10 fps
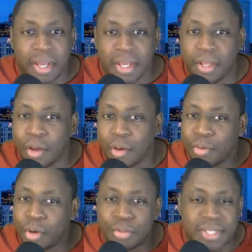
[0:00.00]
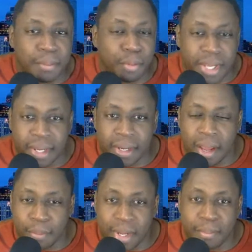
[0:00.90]
you know, no stable
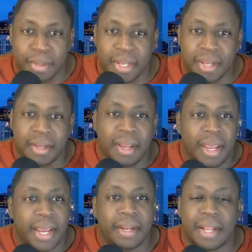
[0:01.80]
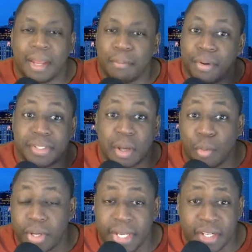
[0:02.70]
income coming in, and they're like, Prince, I
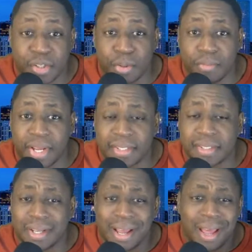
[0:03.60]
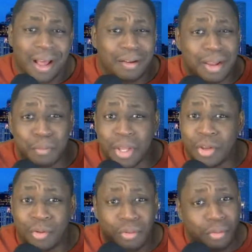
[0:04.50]
want to get to investing. I'm like, man,
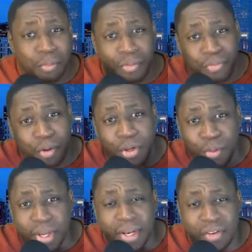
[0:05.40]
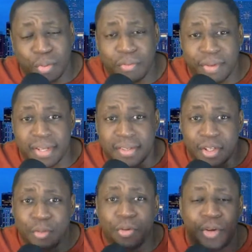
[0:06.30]
you before you get into investing,
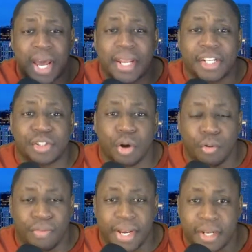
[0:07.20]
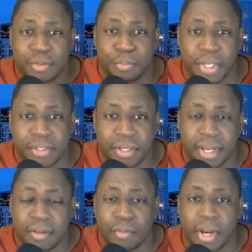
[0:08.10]
you you got to get your whole financial picture
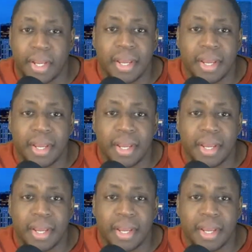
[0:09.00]
together, right?